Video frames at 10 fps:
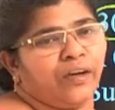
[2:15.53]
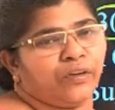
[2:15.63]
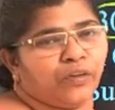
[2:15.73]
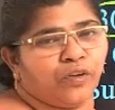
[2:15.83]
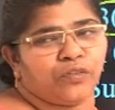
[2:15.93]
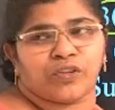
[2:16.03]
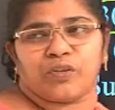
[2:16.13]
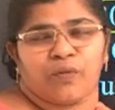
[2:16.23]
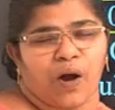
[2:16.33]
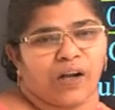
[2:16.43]
roofs,
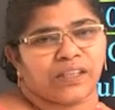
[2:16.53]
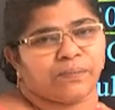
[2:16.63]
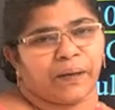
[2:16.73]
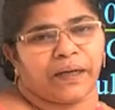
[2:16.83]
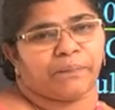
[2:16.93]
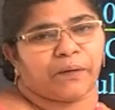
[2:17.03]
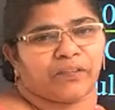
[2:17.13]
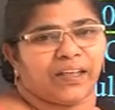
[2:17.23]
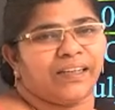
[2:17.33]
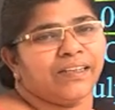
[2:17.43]
walls made up
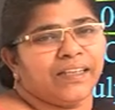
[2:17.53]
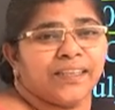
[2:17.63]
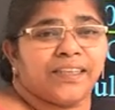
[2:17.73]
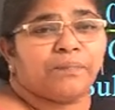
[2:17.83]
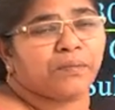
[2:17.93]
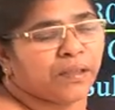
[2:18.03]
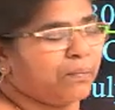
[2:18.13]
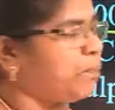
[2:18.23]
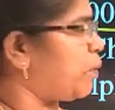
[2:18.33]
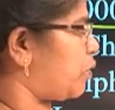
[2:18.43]
of the
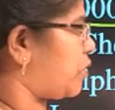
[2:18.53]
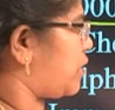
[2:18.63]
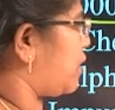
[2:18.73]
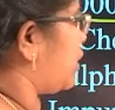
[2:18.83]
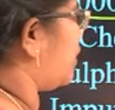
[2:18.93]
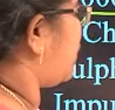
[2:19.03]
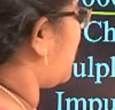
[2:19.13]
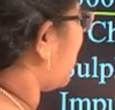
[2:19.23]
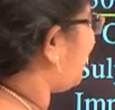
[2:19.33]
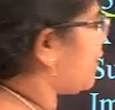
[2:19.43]
gypsum boards.
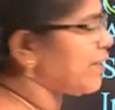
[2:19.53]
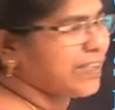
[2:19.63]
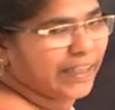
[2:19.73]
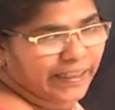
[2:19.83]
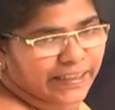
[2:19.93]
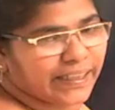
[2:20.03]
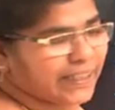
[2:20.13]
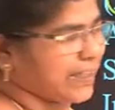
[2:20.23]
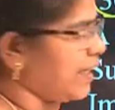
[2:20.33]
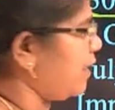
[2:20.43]
Okay, we will see in
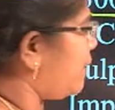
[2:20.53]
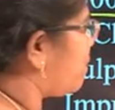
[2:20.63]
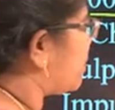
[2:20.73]
detail.